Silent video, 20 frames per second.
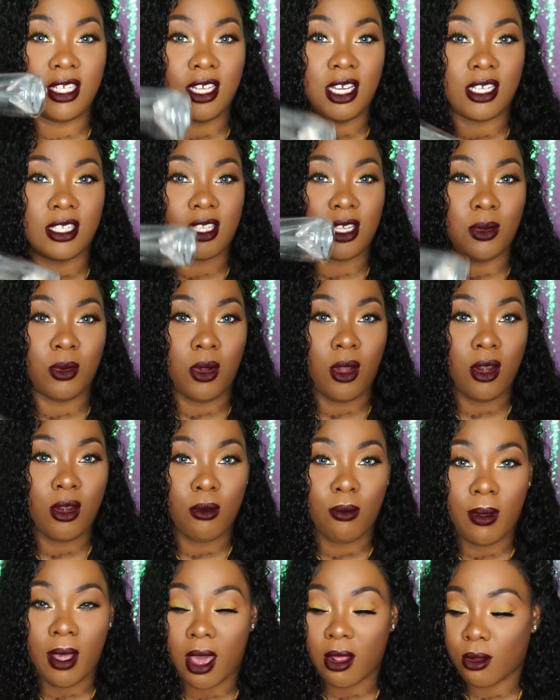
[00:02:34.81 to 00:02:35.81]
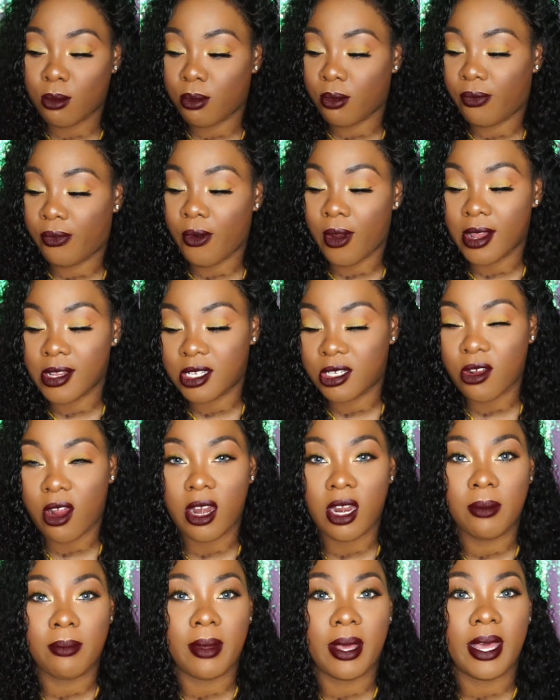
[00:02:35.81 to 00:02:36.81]
dusty water bottle before I
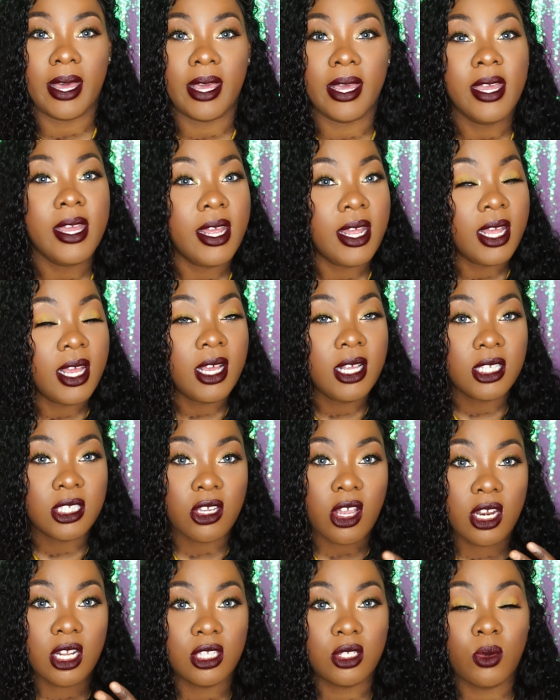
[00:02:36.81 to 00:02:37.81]
started